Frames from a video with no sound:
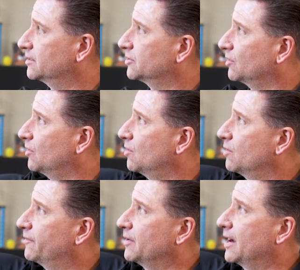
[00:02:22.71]
so
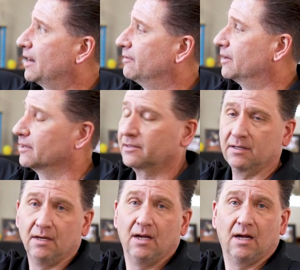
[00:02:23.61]
if you have
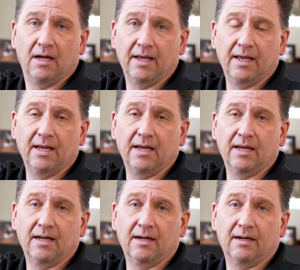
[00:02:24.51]

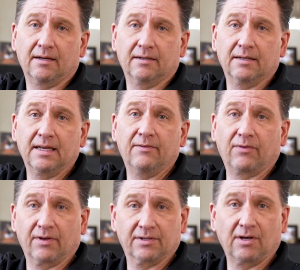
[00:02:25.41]
a need
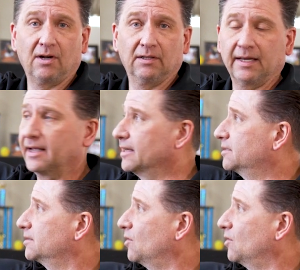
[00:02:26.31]
for the tall legs,